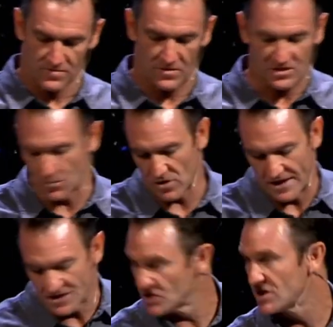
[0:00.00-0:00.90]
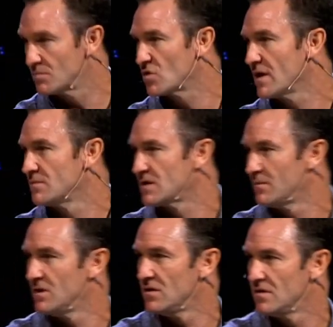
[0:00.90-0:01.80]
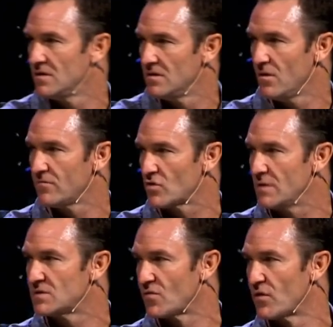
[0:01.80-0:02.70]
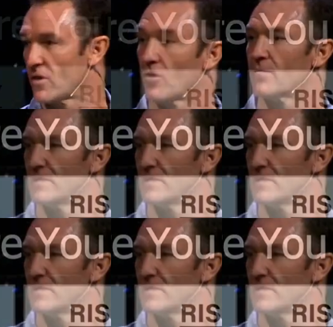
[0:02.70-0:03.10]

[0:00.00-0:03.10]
There's some relationship dreams. I mean, you have dreams for the current